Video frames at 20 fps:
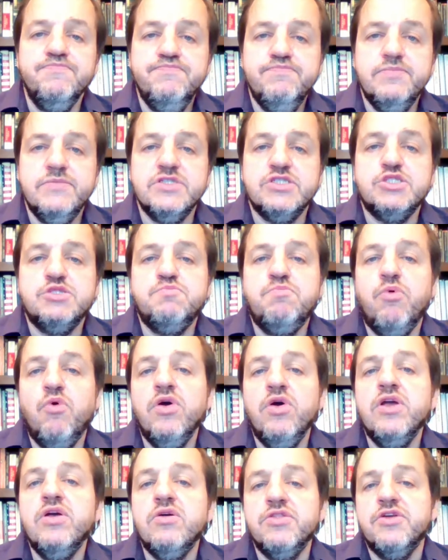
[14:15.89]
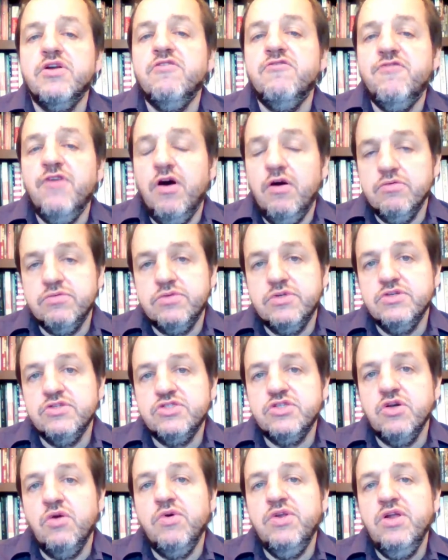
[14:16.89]
spoil their vote.
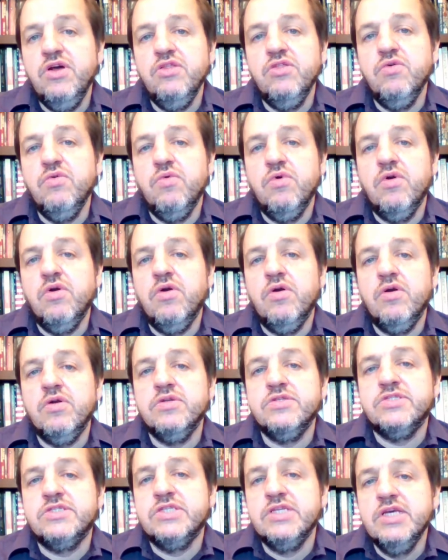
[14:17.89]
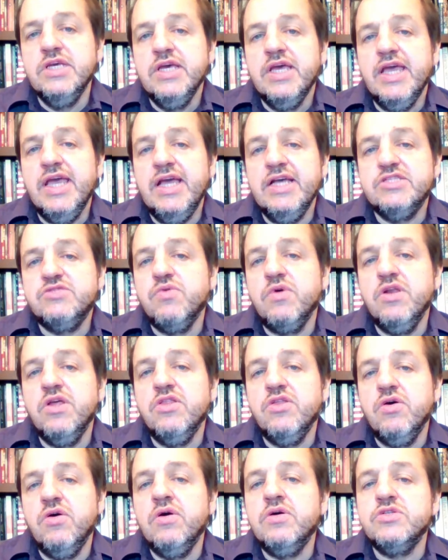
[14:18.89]
So in other words, it's one of
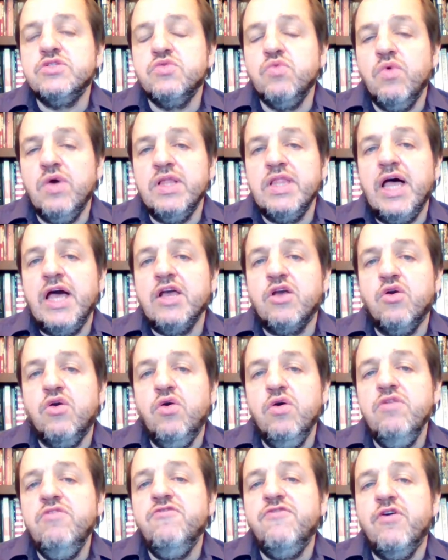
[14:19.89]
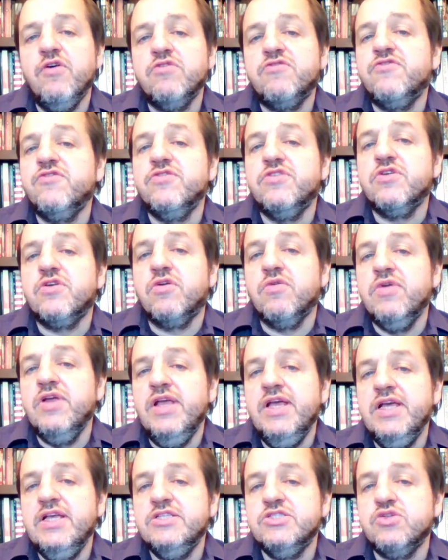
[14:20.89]
those, well, I could vote for the
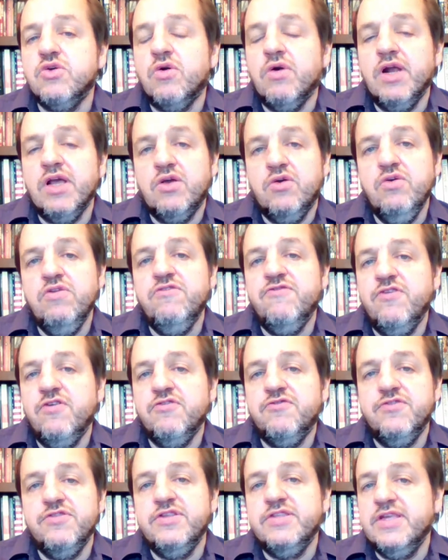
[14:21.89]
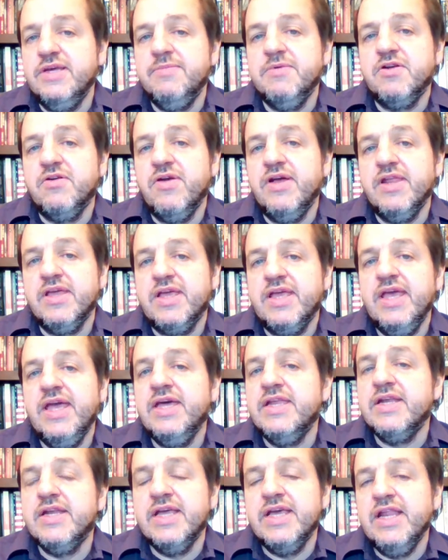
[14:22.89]
Greens or I could vote for the Democratic
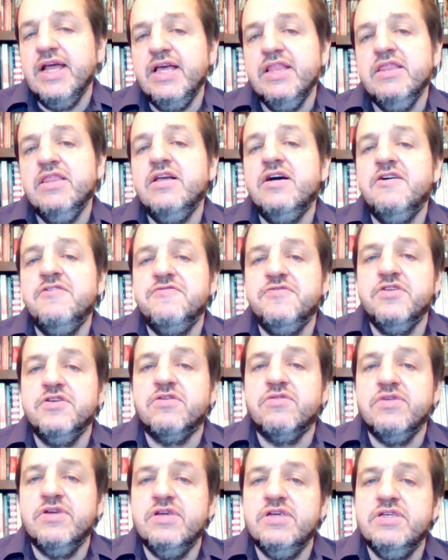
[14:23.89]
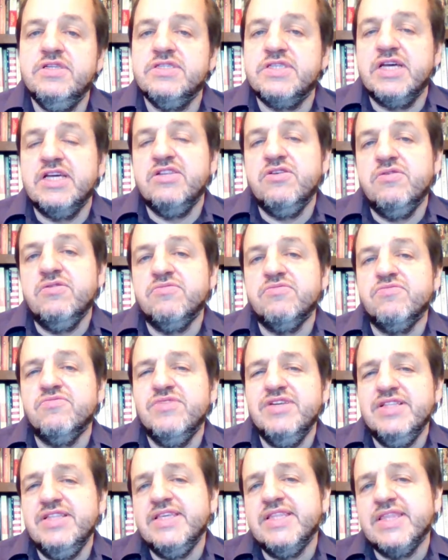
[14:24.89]
candidate. I love the Greens. I don't
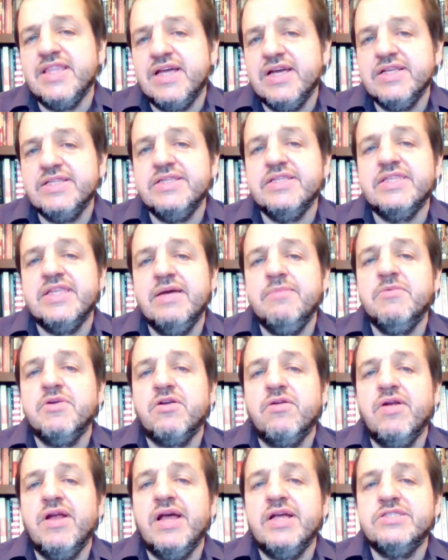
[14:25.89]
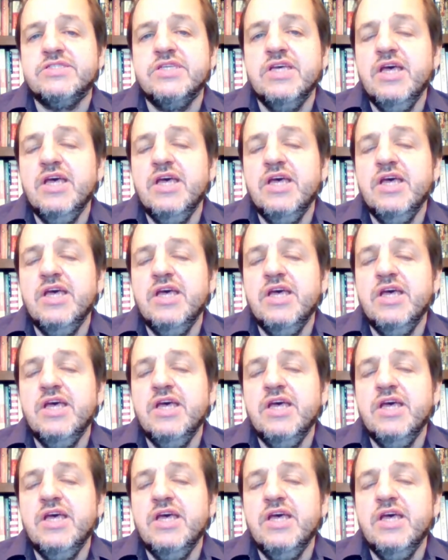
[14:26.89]
really like the Democrats,